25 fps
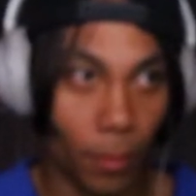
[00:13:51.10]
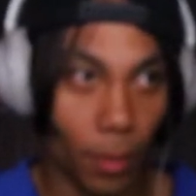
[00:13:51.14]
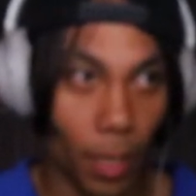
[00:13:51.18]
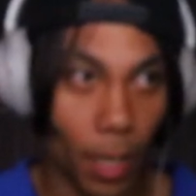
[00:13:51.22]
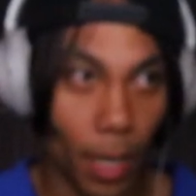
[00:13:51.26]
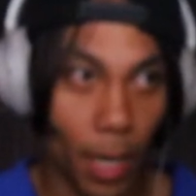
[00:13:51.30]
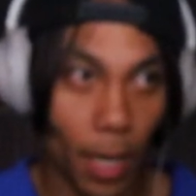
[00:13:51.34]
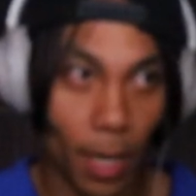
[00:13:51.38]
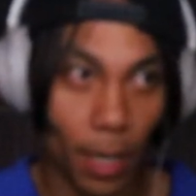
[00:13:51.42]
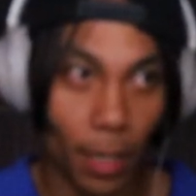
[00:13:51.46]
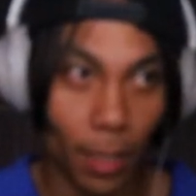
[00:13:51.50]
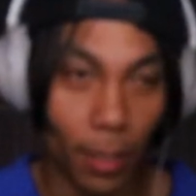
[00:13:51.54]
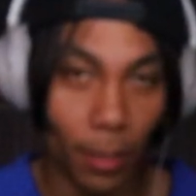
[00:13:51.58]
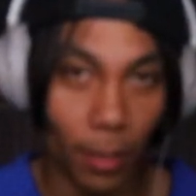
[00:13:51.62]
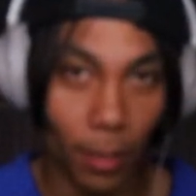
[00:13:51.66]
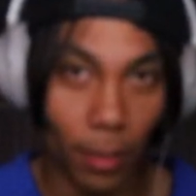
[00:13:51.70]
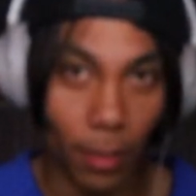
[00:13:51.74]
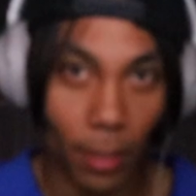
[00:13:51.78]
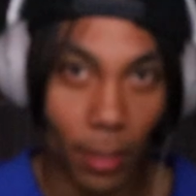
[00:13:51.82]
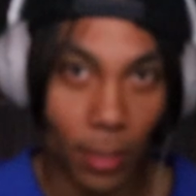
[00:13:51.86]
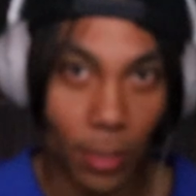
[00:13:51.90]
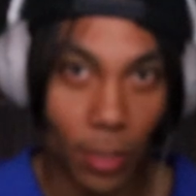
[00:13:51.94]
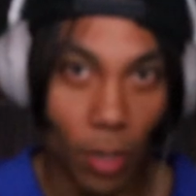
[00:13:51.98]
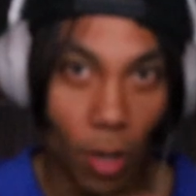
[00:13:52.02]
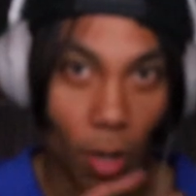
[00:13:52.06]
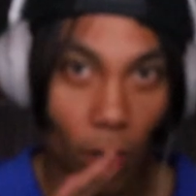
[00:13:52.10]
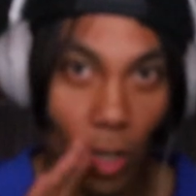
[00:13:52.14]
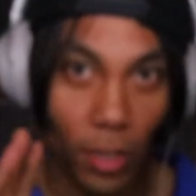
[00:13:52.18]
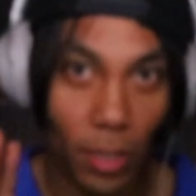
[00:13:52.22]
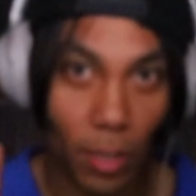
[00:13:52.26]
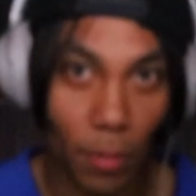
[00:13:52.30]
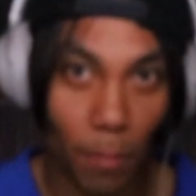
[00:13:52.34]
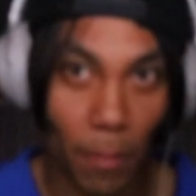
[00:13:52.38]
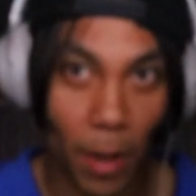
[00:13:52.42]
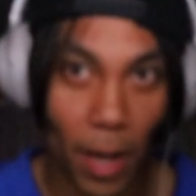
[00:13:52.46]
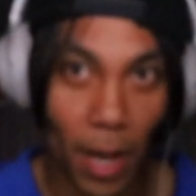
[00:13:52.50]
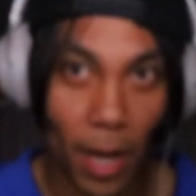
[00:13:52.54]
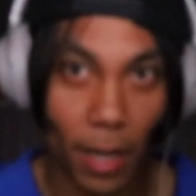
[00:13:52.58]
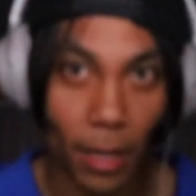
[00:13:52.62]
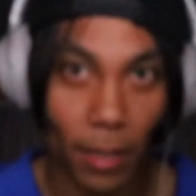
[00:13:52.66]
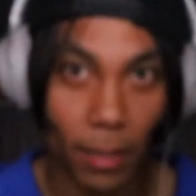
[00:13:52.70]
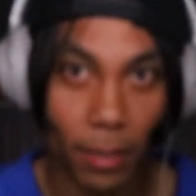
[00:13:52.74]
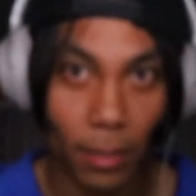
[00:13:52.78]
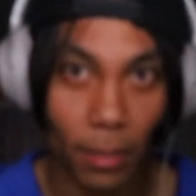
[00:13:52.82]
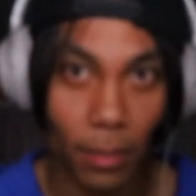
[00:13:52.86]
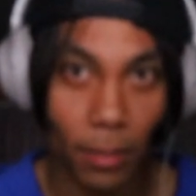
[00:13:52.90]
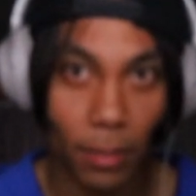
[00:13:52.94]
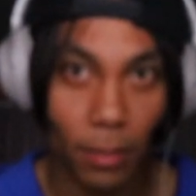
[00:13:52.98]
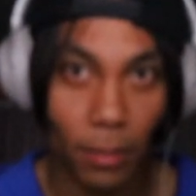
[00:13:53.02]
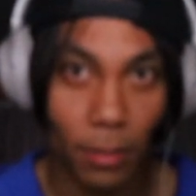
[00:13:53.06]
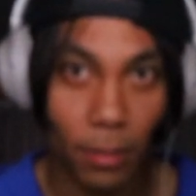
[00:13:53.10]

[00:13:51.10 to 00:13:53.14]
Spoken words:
and it's on demand.